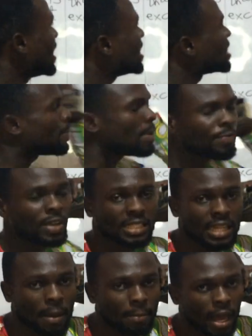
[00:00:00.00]
is a
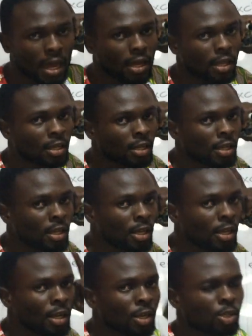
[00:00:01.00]
perfect number.
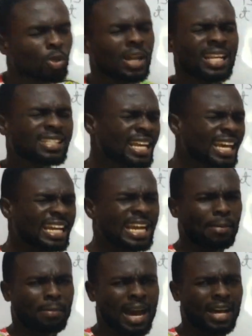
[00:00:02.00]
So let's take a
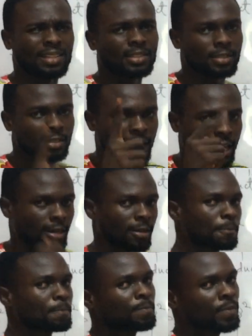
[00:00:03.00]
number 10.
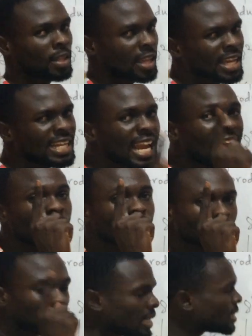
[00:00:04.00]

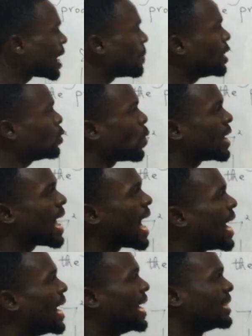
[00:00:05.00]
Let's determine
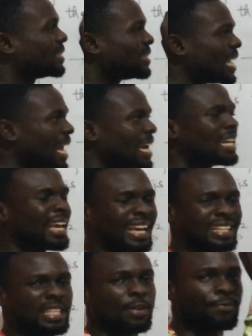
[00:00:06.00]
whether 10
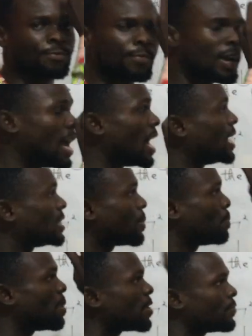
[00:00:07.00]
is a
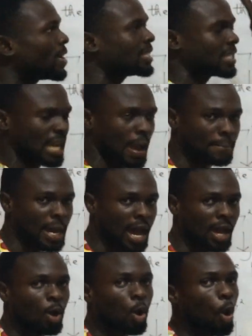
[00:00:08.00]
perfect
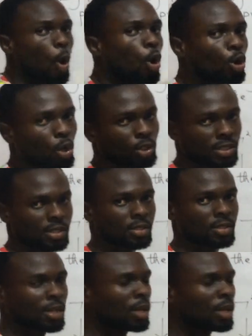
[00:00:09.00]
number or not.